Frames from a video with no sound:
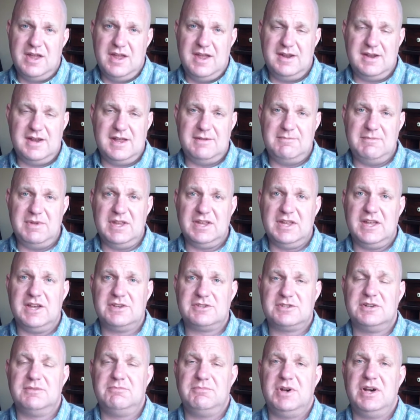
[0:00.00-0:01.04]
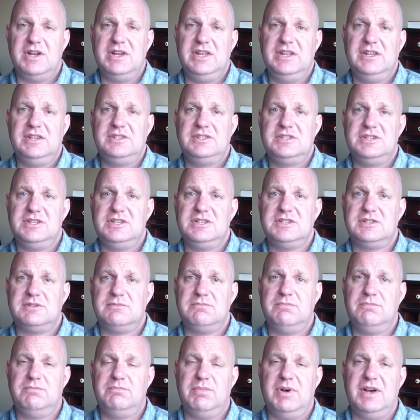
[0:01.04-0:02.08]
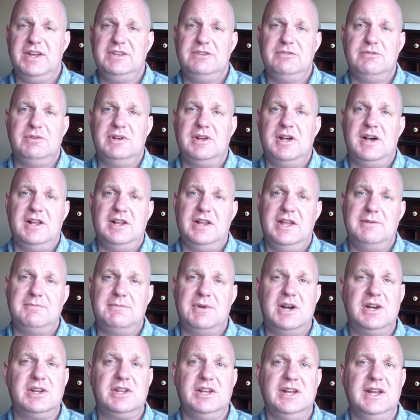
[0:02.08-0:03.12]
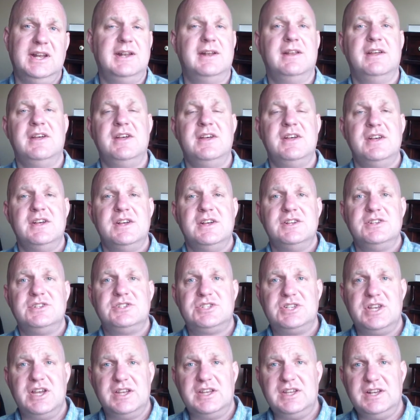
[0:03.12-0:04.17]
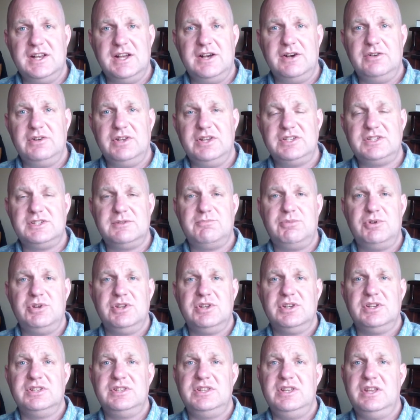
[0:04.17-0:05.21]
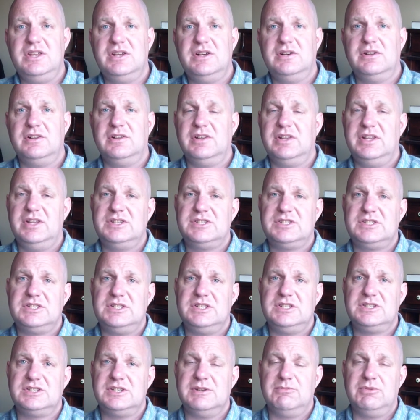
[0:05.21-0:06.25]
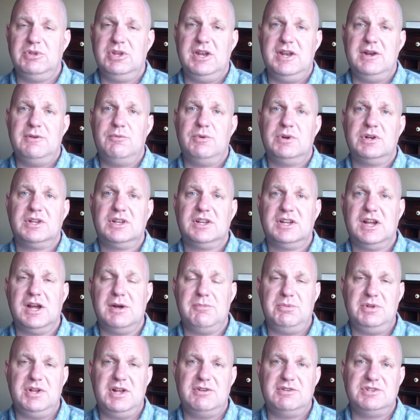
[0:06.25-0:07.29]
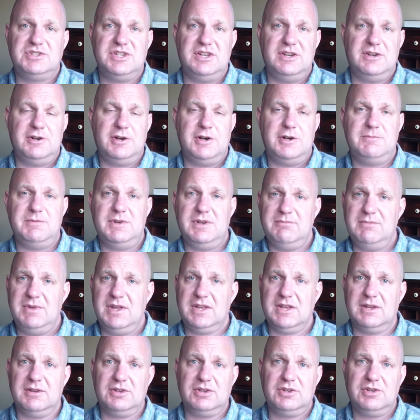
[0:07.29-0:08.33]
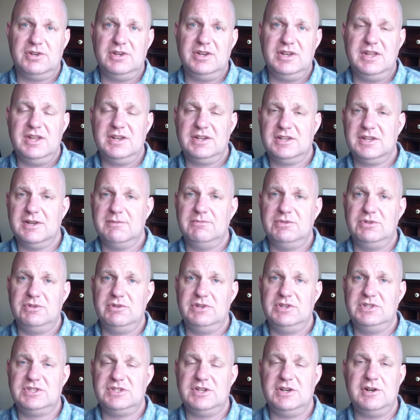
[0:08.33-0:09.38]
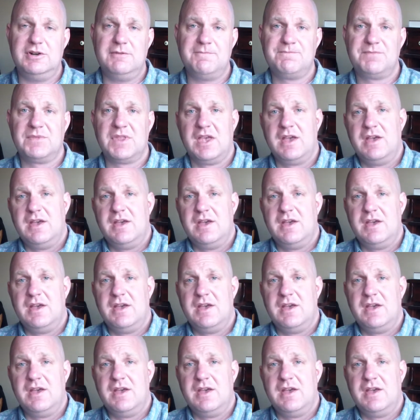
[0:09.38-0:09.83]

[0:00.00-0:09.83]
and I make extra money just by doing online marketing. Check it out. It's a pretty good deal. It's just something I work a couple hours at home and I make a good income doing so.